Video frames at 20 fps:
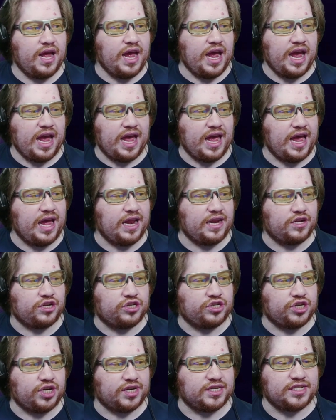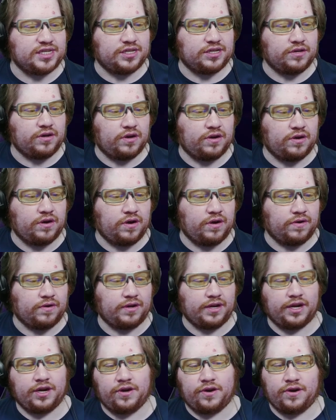And just
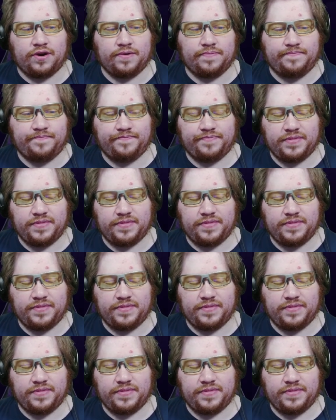earlier,